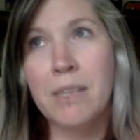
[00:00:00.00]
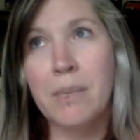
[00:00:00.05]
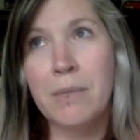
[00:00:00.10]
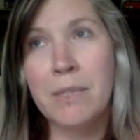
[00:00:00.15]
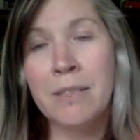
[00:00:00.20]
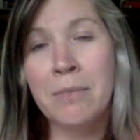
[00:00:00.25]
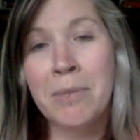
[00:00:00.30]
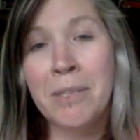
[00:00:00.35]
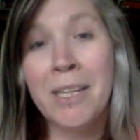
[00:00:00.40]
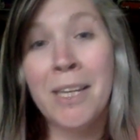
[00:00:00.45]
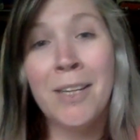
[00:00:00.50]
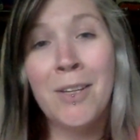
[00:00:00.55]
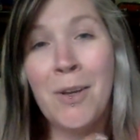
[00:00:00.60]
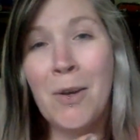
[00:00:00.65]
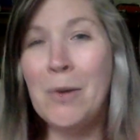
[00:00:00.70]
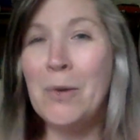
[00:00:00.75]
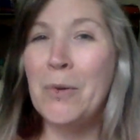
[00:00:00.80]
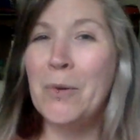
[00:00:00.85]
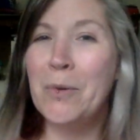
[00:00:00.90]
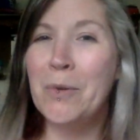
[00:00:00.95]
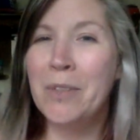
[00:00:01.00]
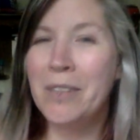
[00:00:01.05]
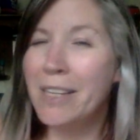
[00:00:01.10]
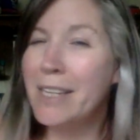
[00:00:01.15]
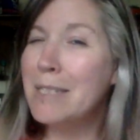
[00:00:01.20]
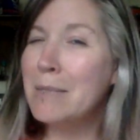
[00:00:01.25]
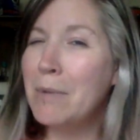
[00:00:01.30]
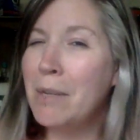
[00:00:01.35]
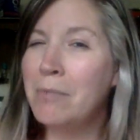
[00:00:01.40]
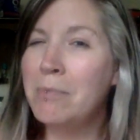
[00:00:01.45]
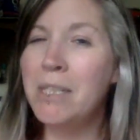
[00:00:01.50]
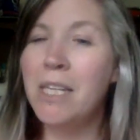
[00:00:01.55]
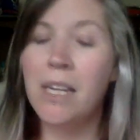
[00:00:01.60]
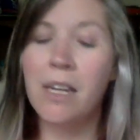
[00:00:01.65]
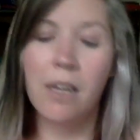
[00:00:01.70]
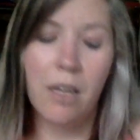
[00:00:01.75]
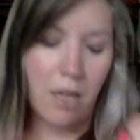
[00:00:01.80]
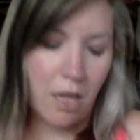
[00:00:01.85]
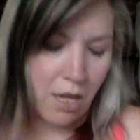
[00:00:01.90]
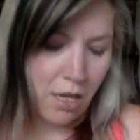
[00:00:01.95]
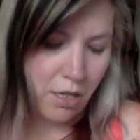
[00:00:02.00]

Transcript: I wasn't gonna be like, yo, guess why I'm sick.